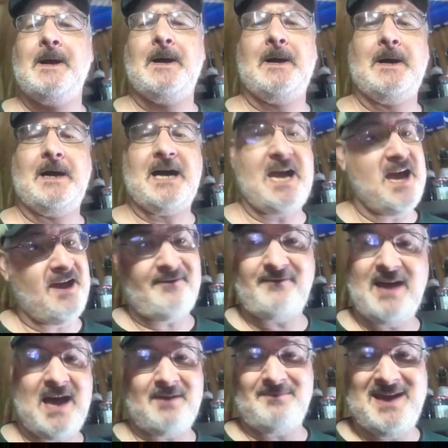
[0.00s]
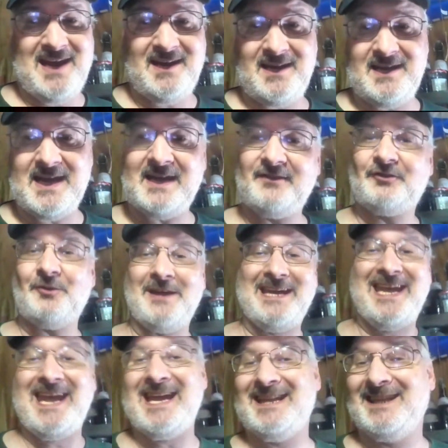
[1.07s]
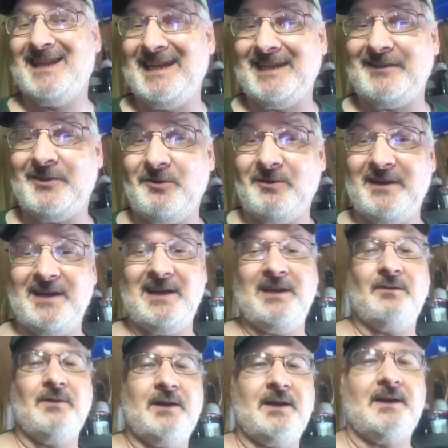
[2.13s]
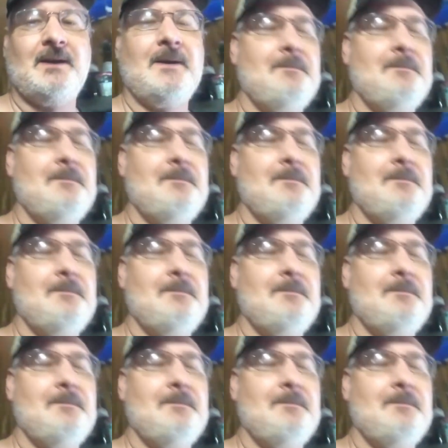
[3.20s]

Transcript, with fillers: Uh, I have not made it yet, so I can't link to it anywhere.